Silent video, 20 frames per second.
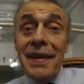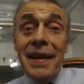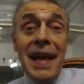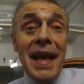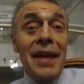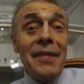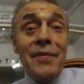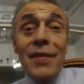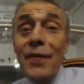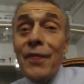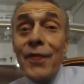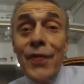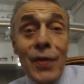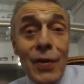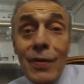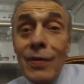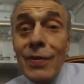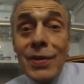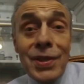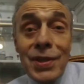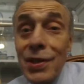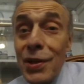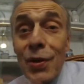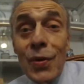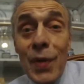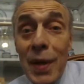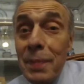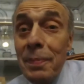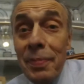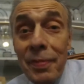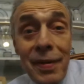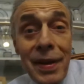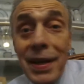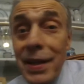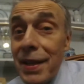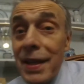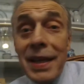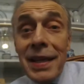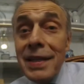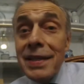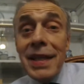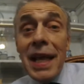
and refuse to quit breathing.